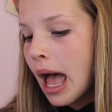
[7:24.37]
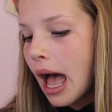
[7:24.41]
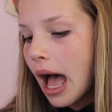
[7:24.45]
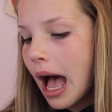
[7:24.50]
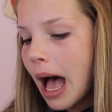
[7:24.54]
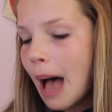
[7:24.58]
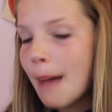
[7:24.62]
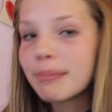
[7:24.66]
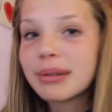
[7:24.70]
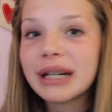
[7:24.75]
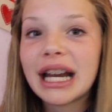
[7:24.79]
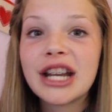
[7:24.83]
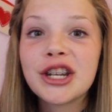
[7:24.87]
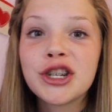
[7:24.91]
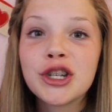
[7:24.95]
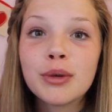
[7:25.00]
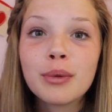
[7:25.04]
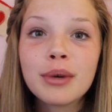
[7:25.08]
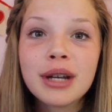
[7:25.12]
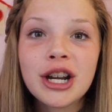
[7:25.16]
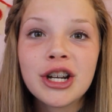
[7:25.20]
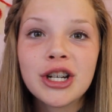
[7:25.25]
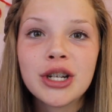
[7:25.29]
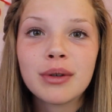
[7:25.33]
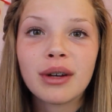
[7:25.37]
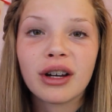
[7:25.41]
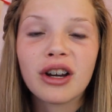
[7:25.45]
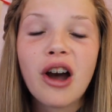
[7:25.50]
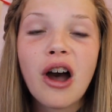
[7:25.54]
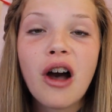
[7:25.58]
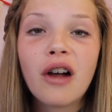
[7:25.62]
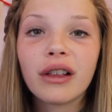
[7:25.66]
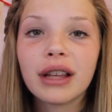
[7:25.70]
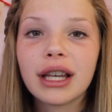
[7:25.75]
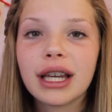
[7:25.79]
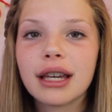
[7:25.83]
But I do want to do a
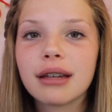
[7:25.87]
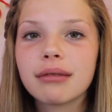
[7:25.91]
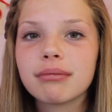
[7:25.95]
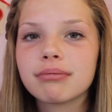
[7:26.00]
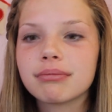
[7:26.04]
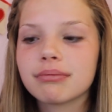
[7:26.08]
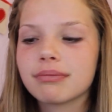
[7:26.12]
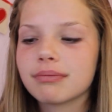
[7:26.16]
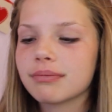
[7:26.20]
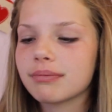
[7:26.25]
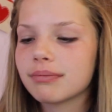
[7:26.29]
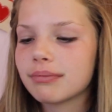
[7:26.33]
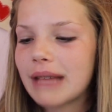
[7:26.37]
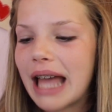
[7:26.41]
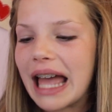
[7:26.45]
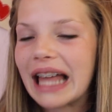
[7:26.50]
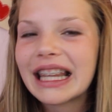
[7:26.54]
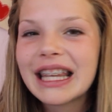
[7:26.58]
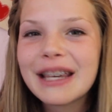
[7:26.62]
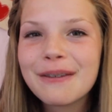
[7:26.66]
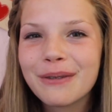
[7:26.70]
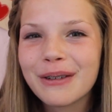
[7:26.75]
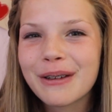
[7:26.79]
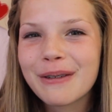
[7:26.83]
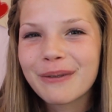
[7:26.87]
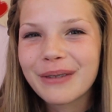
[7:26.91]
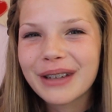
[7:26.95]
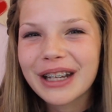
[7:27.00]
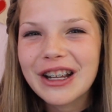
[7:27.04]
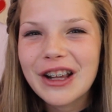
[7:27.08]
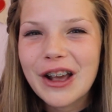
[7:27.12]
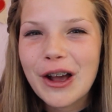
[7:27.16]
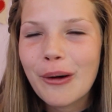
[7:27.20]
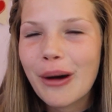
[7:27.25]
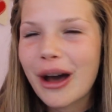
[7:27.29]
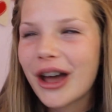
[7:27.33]
calling elephant
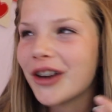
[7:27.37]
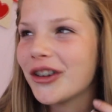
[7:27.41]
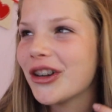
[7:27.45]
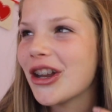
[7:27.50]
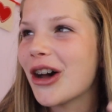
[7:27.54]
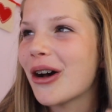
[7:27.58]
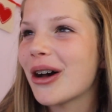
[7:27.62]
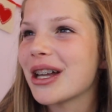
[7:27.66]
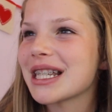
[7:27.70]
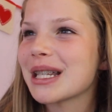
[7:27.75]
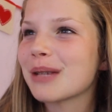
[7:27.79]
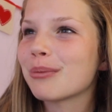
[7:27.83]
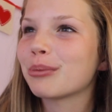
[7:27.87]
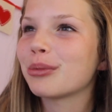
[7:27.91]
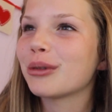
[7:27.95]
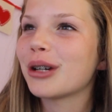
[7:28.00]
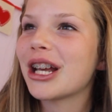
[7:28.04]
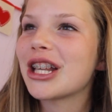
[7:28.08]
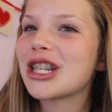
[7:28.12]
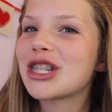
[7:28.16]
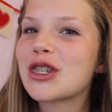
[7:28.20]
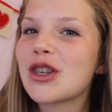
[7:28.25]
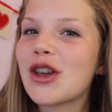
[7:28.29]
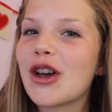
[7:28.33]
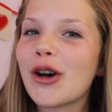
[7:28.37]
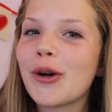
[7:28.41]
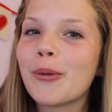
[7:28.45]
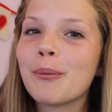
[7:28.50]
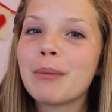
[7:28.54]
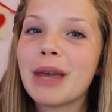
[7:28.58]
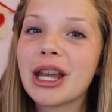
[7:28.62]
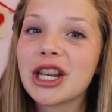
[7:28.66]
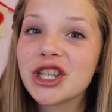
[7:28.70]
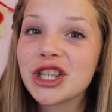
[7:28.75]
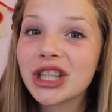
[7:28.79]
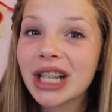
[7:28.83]
video, I don't know, at some point. So
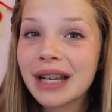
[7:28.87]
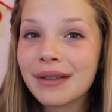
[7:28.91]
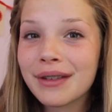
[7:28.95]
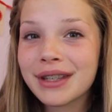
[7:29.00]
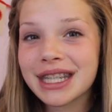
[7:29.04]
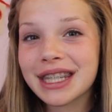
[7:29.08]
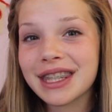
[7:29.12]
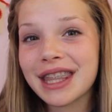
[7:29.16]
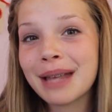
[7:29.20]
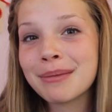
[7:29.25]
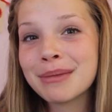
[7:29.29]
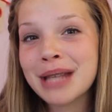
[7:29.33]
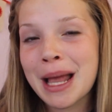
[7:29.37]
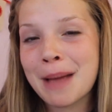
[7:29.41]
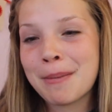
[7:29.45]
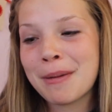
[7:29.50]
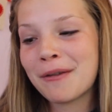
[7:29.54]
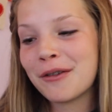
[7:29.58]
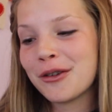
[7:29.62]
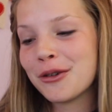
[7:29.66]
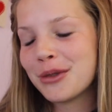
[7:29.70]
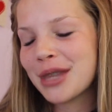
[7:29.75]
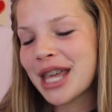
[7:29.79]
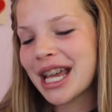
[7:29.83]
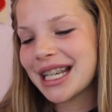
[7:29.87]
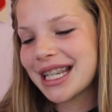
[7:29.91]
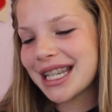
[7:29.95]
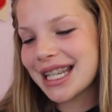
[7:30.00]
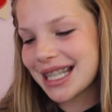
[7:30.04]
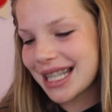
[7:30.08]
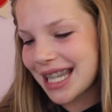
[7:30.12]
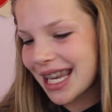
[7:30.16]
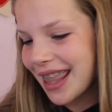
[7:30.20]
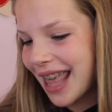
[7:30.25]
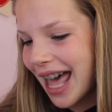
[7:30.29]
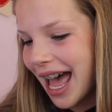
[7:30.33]
make sure to give this a thumbs up if you would like to
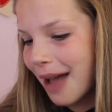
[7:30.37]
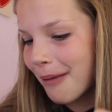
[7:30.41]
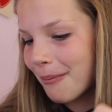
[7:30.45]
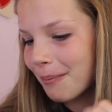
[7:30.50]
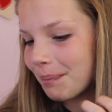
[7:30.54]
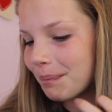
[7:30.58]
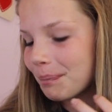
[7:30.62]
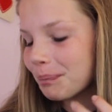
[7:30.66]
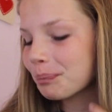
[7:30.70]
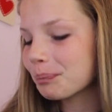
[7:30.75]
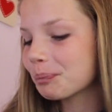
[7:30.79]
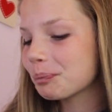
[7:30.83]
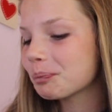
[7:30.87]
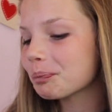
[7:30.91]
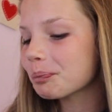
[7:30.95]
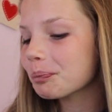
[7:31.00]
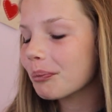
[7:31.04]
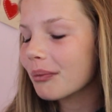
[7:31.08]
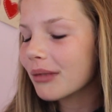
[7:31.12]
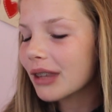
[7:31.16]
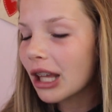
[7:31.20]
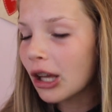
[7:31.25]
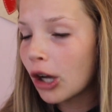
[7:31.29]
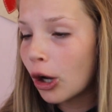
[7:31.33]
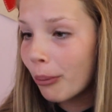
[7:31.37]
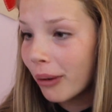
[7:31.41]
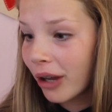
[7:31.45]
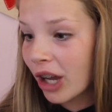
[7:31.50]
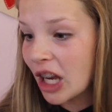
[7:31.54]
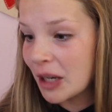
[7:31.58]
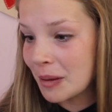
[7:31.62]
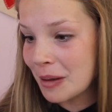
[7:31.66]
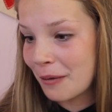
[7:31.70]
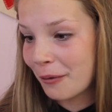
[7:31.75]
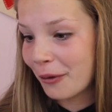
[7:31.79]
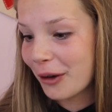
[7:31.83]
see that. Oh my
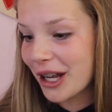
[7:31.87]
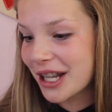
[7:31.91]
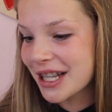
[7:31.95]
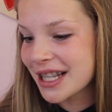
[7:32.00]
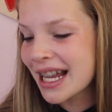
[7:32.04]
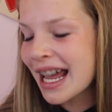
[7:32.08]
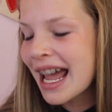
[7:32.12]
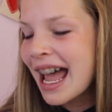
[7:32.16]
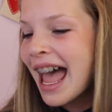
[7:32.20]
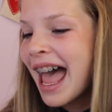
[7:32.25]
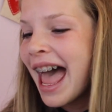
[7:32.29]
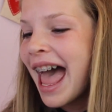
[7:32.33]
gosh, my voice.